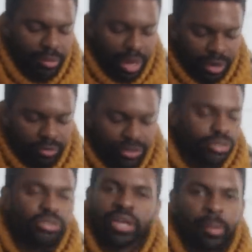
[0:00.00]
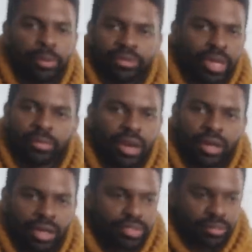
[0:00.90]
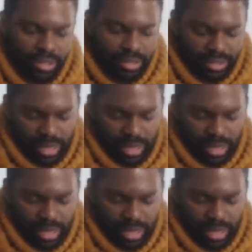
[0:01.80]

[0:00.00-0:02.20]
I'm kinda new, these are new diapers, I'm not accustomed to these